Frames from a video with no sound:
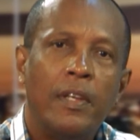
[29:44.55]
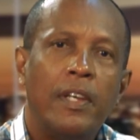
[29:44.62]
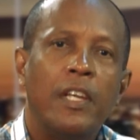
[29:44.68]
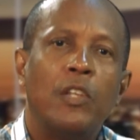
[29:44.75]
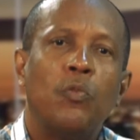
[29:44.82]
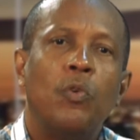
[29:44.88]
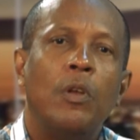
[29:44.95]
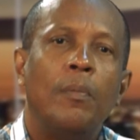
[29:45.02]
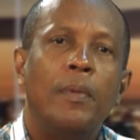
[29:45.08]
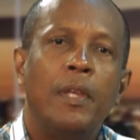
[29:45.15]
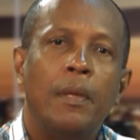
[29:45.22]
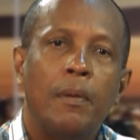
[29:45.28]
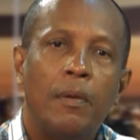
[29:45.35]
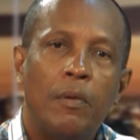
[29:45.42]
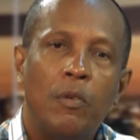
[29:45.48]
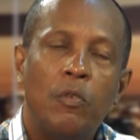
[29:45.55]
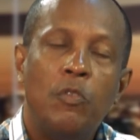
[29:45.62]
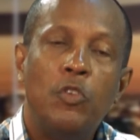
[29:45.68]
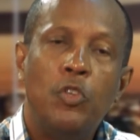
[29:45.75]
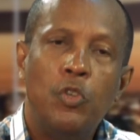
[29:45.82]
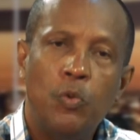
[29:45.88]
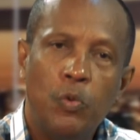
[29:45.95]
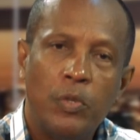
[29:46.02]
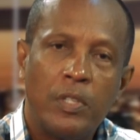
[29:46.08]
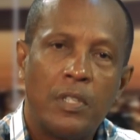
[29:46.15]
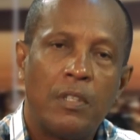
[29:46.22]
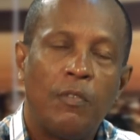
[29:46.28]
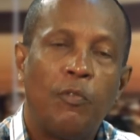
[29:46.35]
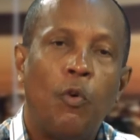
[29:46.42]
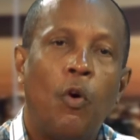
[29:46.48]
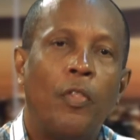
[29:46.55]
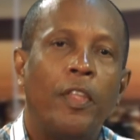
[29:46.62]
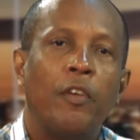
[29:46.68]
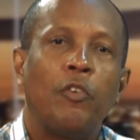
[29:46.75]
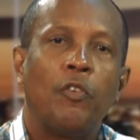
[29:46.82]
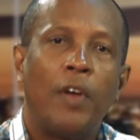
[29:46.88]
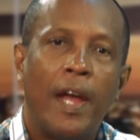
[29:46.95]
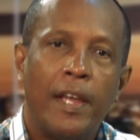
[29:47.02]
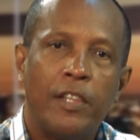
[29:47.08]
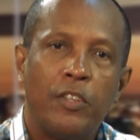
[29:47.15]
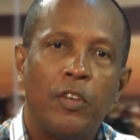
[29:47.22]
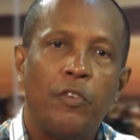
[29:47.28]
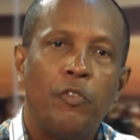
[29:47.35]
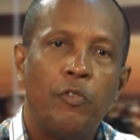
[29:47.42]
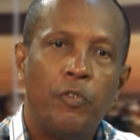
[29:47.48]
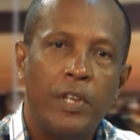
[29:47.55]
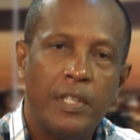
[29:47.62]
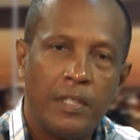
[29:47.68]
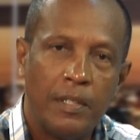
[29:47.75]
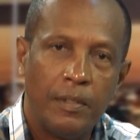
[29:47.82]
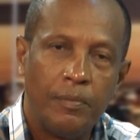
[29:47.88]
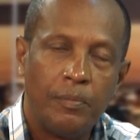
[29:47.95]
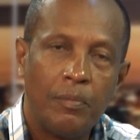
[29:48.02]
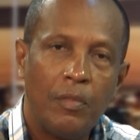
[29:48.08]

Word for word: it will be used for the right reason.